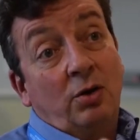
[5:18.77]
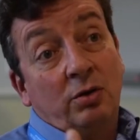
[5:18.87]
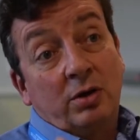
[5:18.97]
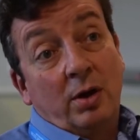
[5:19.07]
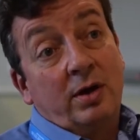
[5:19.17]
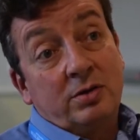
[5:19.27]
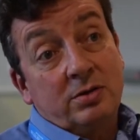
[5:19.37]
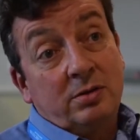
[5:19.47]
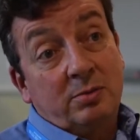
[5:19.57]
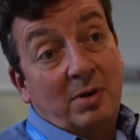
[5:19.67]
or going
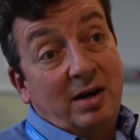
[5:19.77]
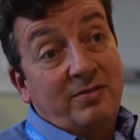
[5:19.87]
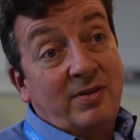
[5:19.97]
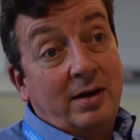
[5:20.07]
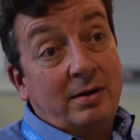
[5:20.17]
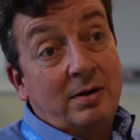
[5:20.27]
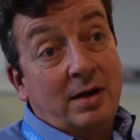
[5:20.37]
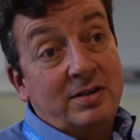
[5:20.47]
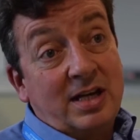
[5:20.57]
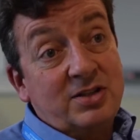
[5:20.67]
to
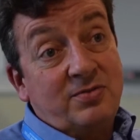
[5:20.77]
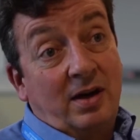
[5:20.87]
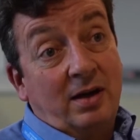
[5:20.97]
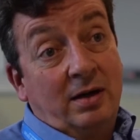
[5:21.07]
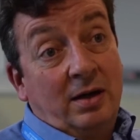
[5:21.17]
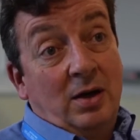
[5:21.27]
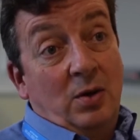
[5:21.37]
MyFair Desfire,